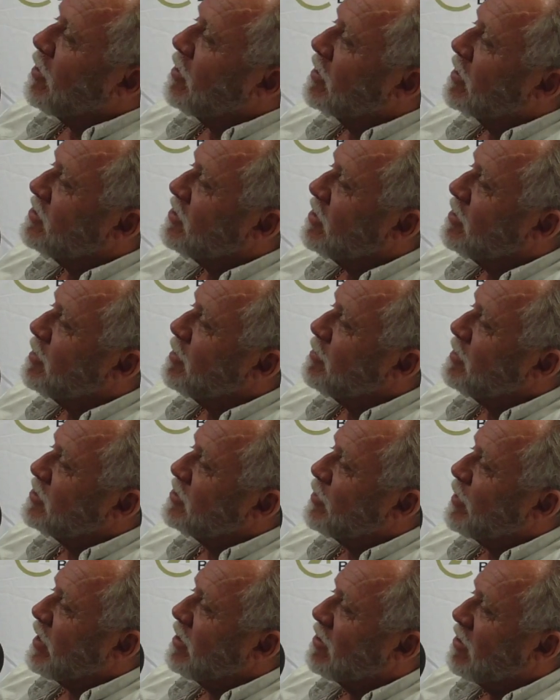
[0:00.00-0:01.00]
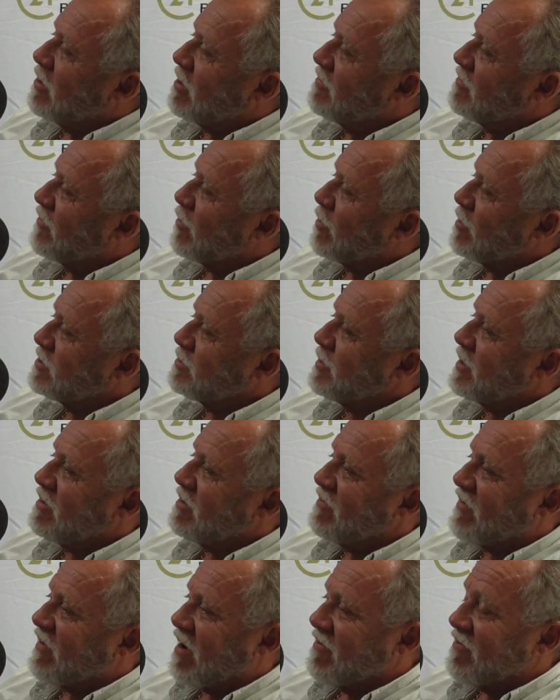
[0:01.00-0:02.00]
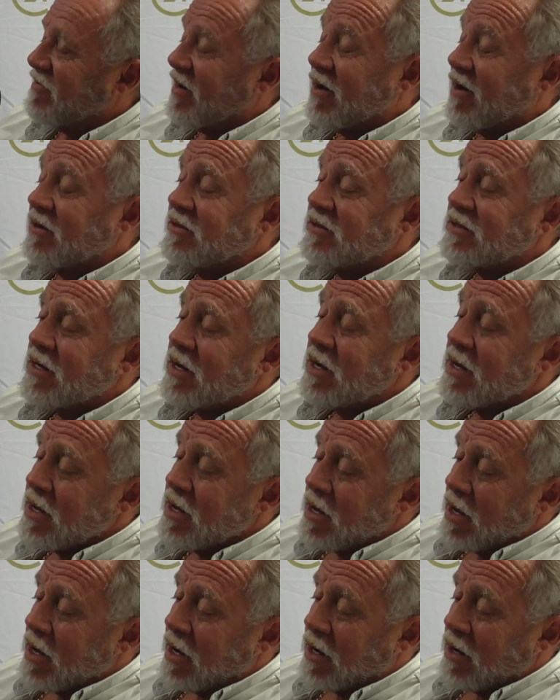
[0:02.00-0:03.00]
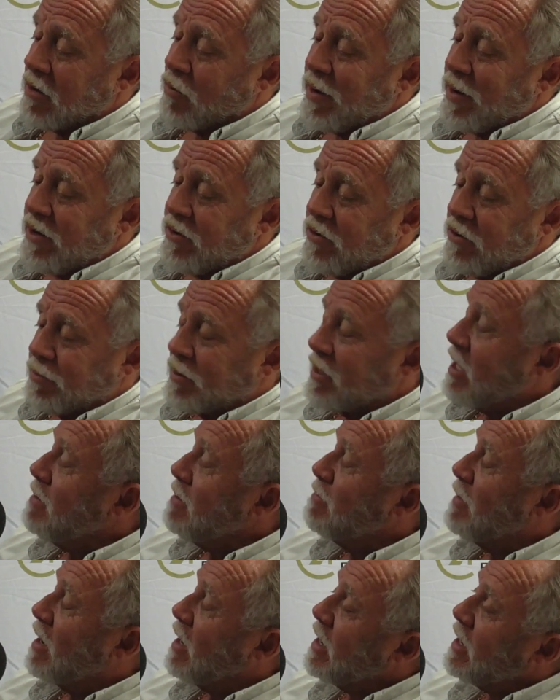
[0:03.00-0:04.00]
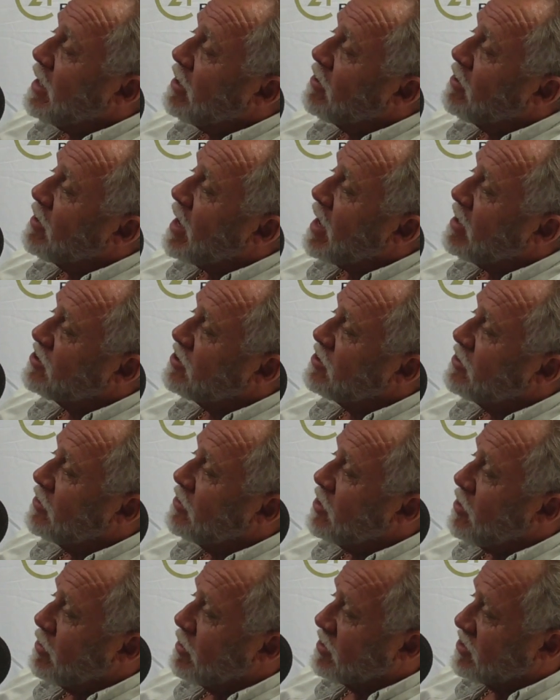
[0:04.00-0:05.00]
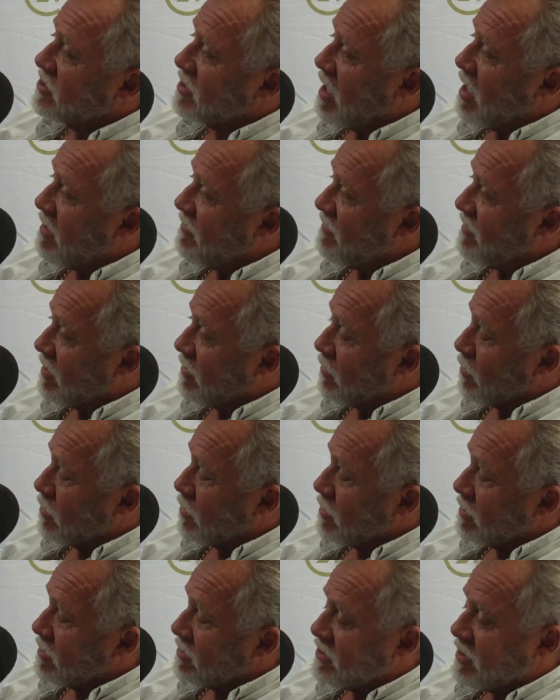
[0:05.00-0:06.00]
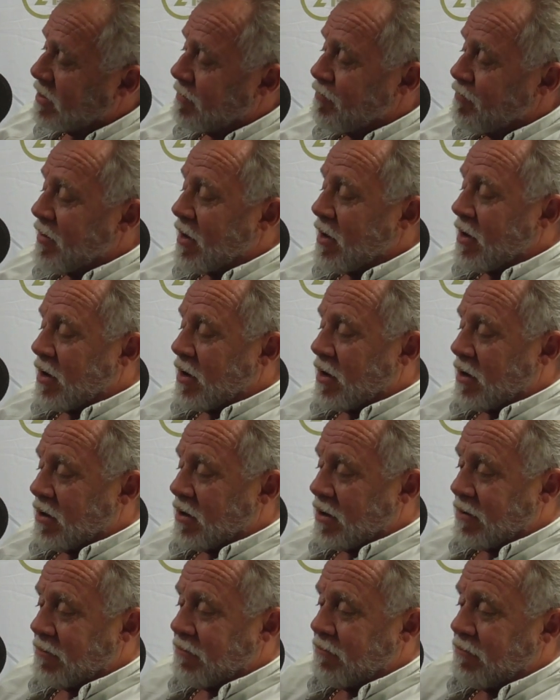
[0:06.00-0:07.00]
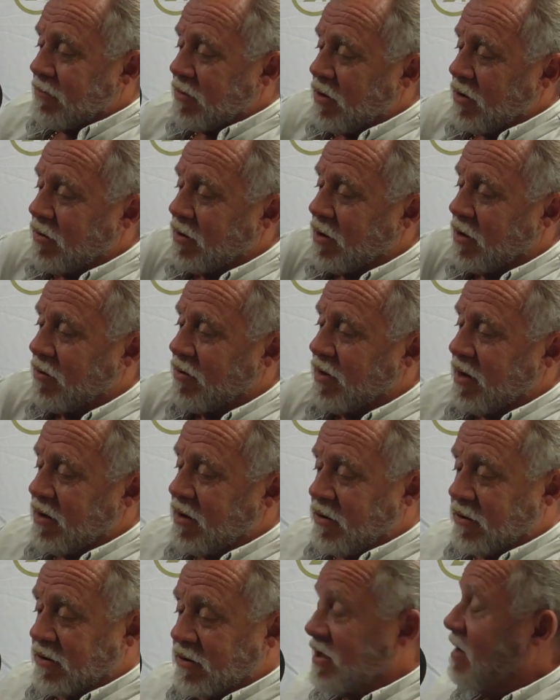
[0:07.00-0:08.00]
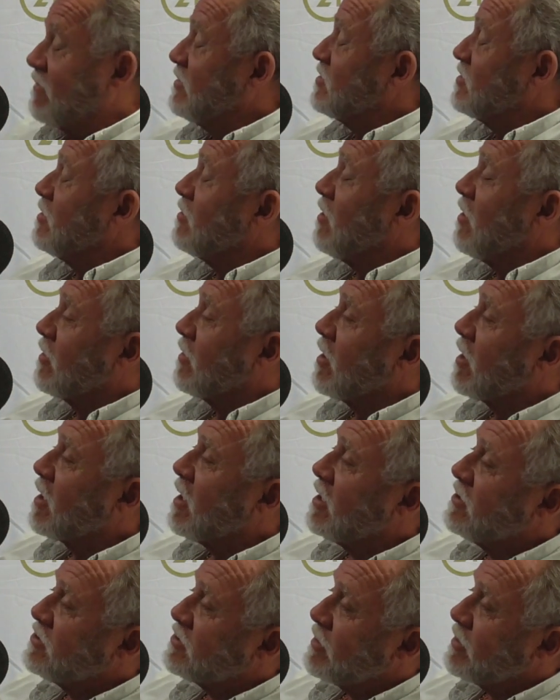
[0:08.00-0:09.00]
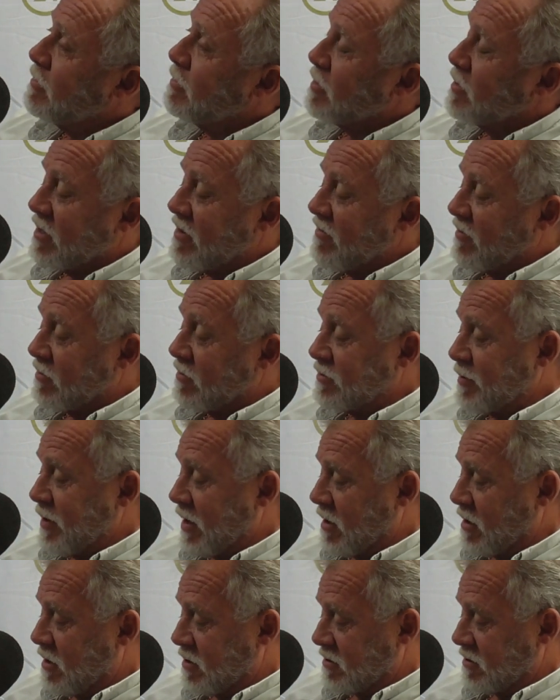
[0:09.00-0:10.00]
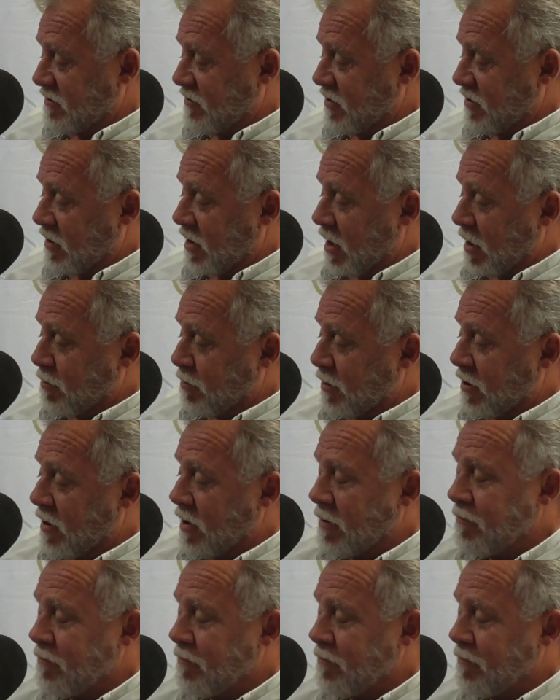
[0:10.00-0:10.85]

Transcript: tournament between law enforcement and firefighters. We do play by international Yugoslavian rules. You know that Yugoslavia is no longer a country. We believe it was because of their kickball.